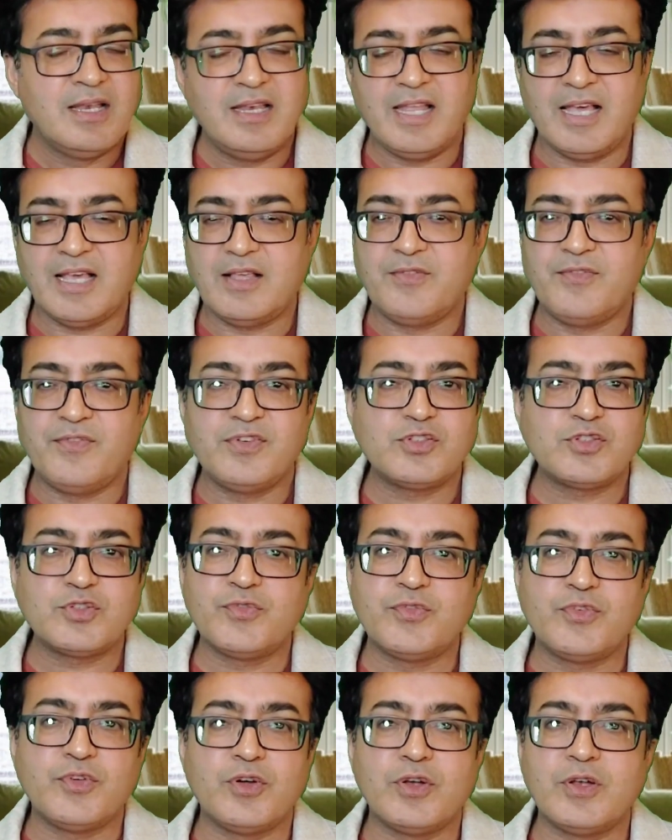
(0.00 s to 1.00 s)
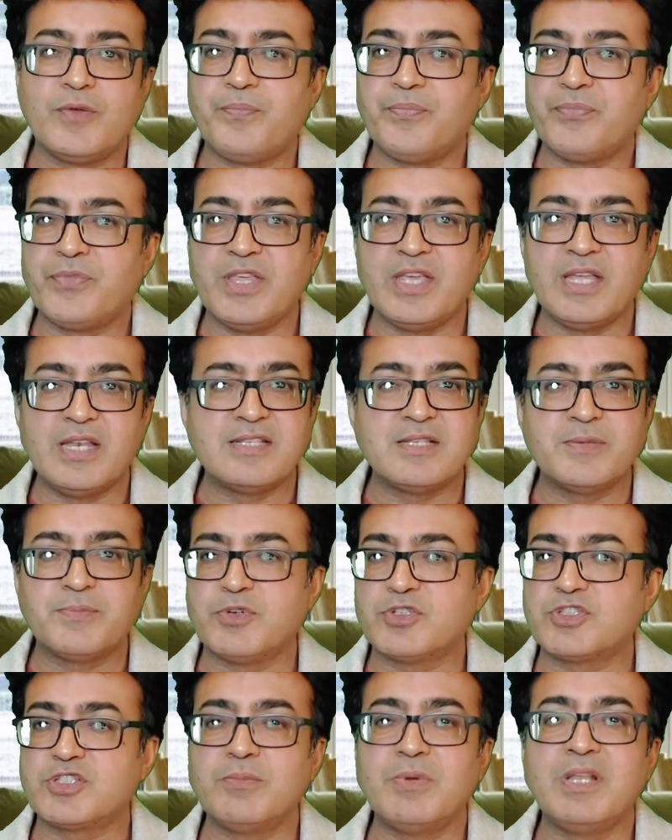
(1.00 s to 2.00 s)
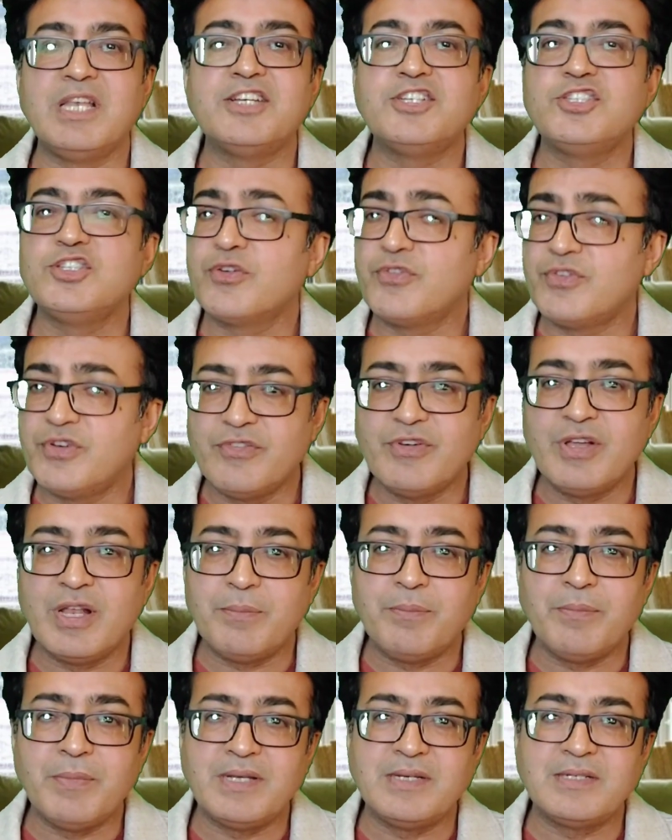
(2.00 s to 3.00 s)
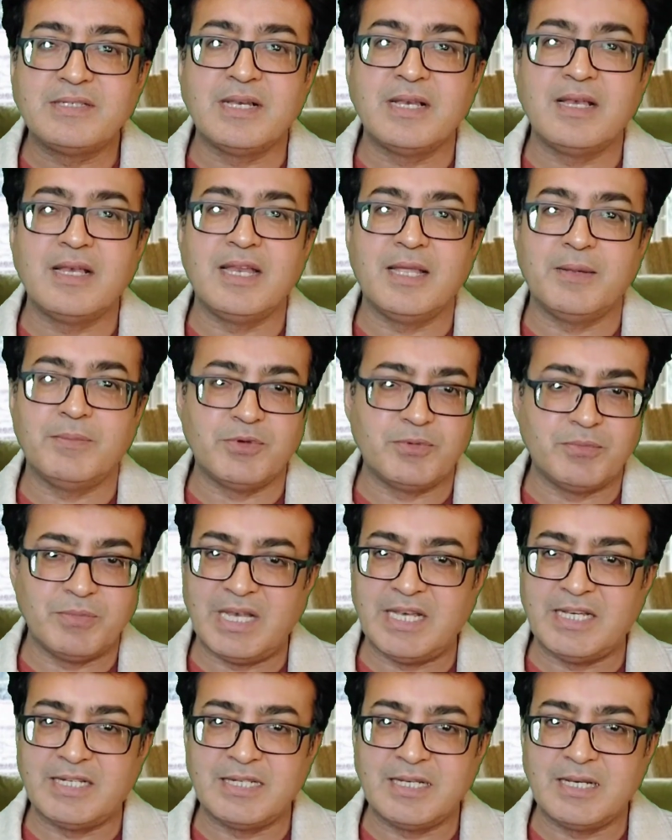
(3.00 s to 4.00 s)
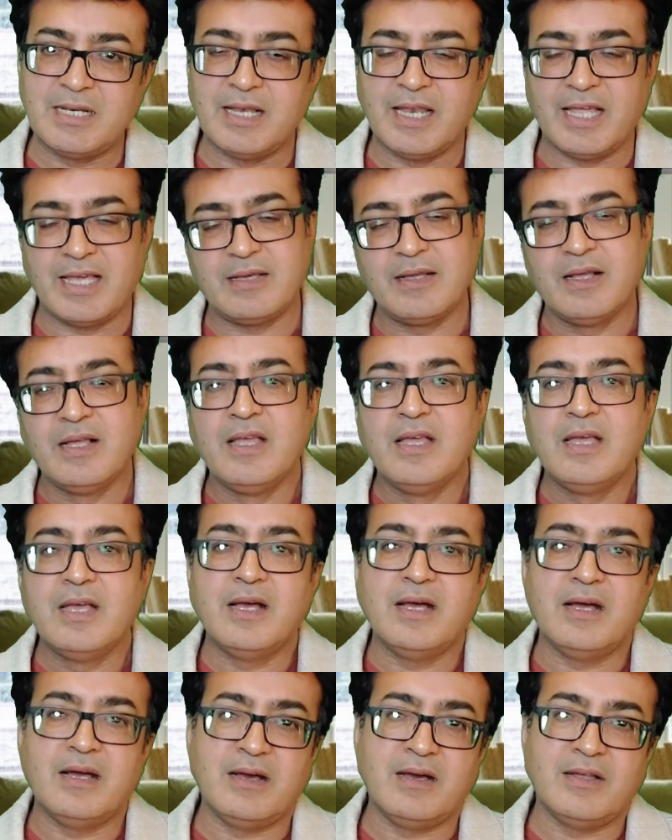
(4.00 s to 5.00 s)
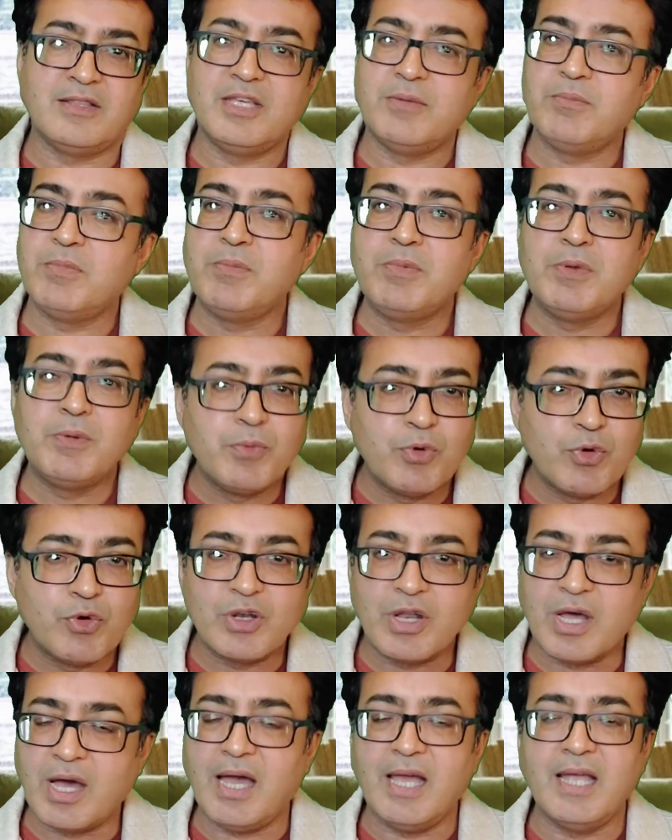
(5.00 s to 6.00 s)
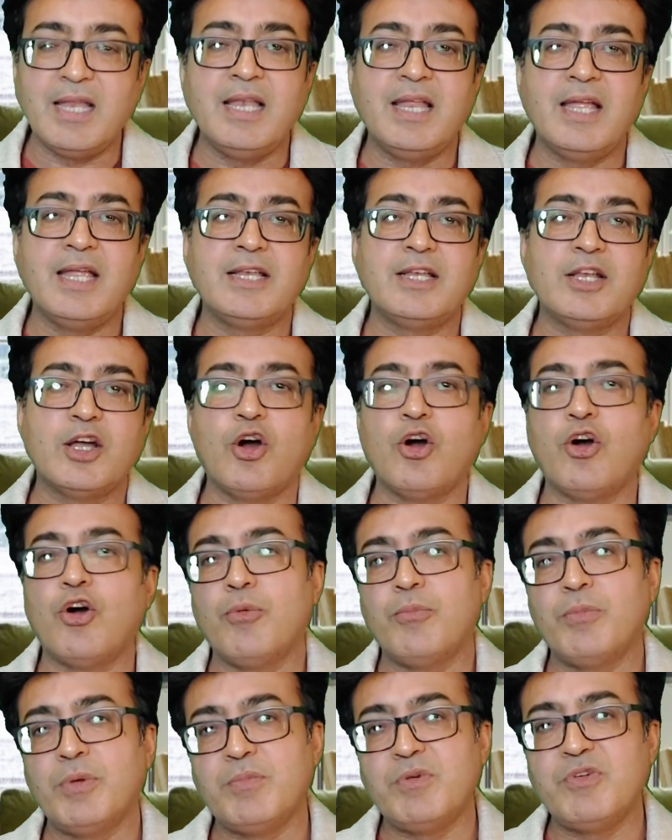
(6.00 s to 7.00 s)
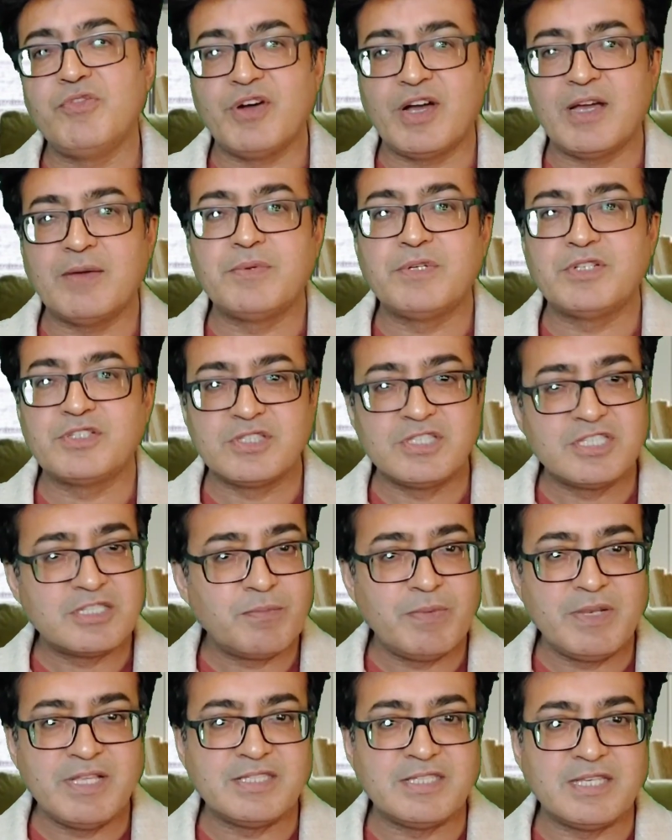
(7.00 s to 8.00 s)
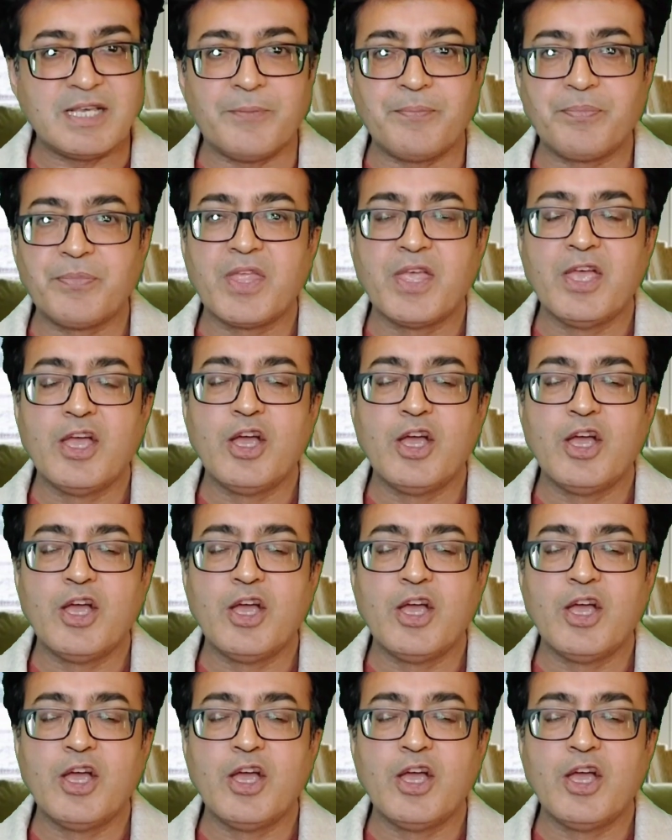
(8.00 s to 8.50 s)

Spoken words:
Like, first of all, there is a possibility of developmental abnormality, like there may be bone island or maybe fibrous dysplasia.